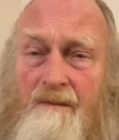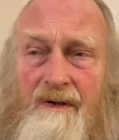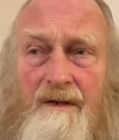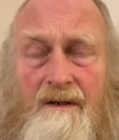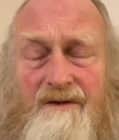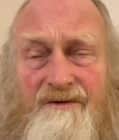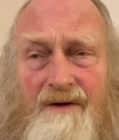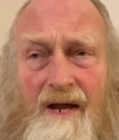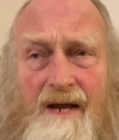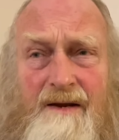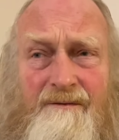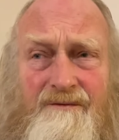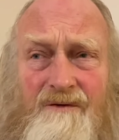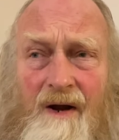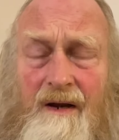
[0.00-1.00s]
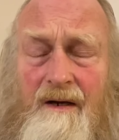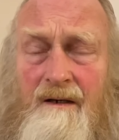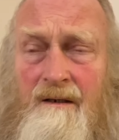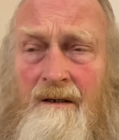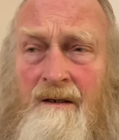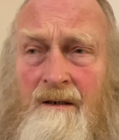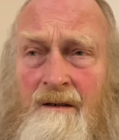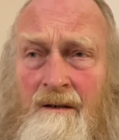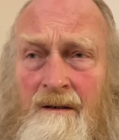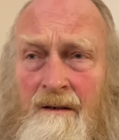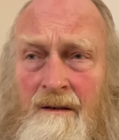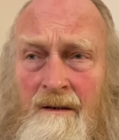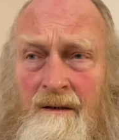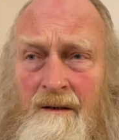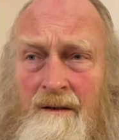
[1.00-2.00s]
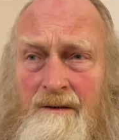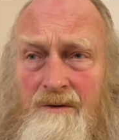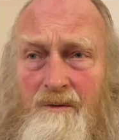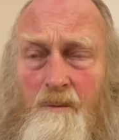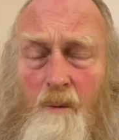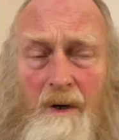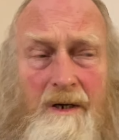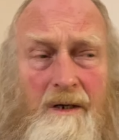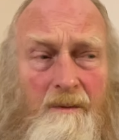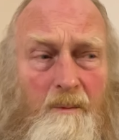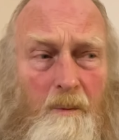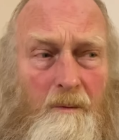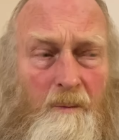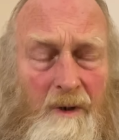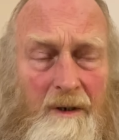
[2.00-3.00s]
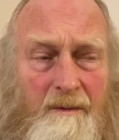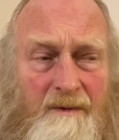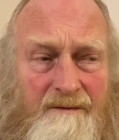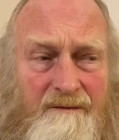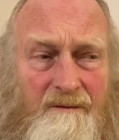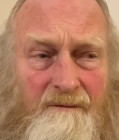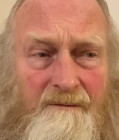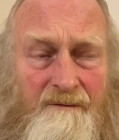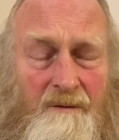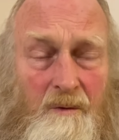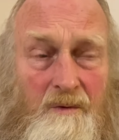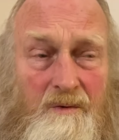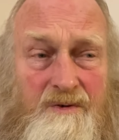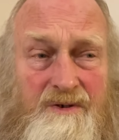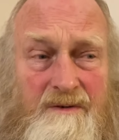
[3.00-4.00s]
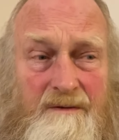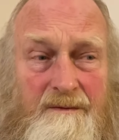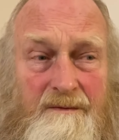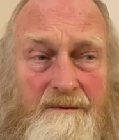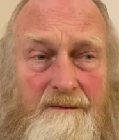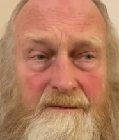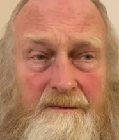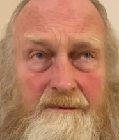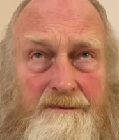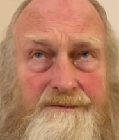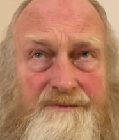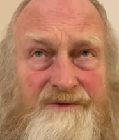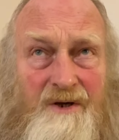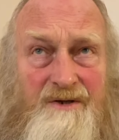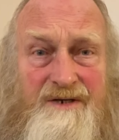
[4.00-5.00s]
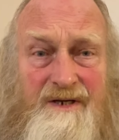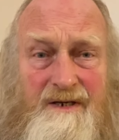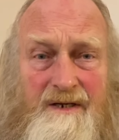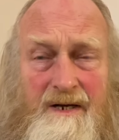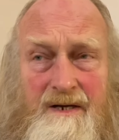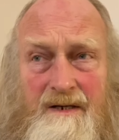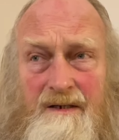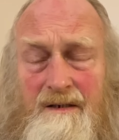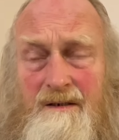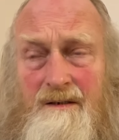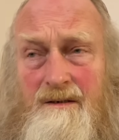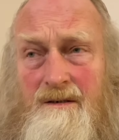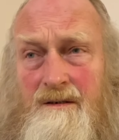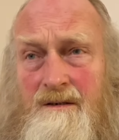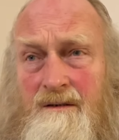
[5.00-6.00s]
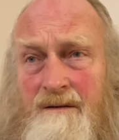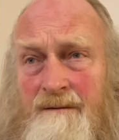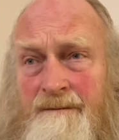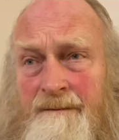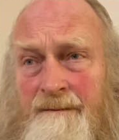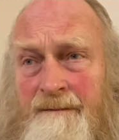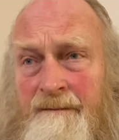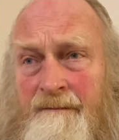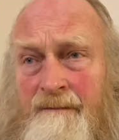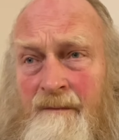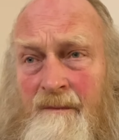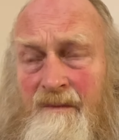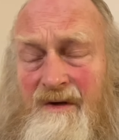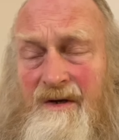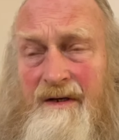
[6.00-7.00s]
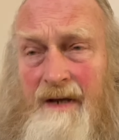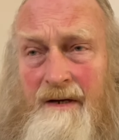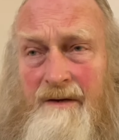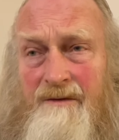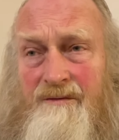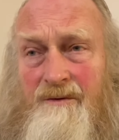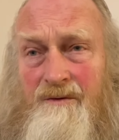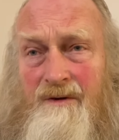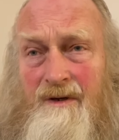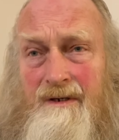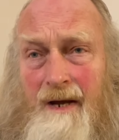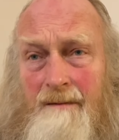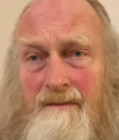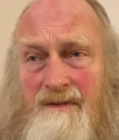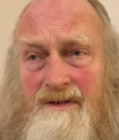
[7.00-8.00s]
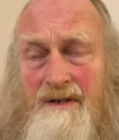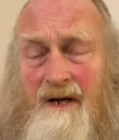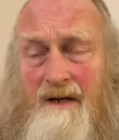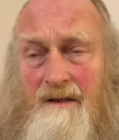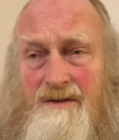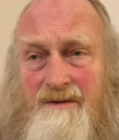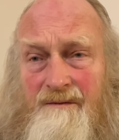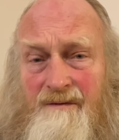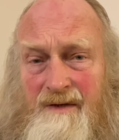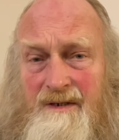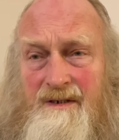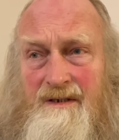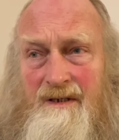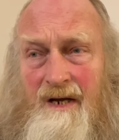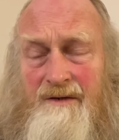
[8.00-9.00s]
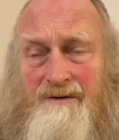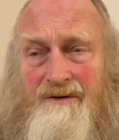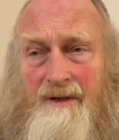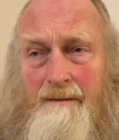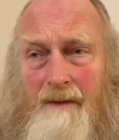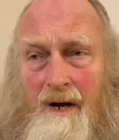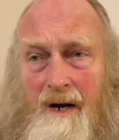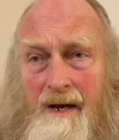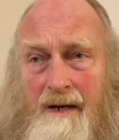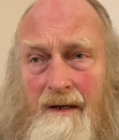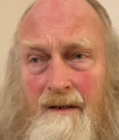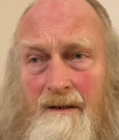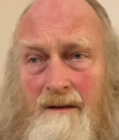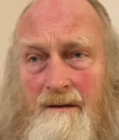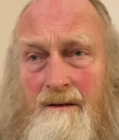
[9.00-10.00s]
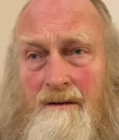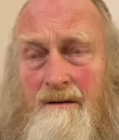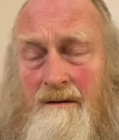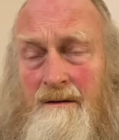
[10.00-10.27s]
but the slave trade took William Wilberforce 30 years to get it through the numbskulls of this country, my England,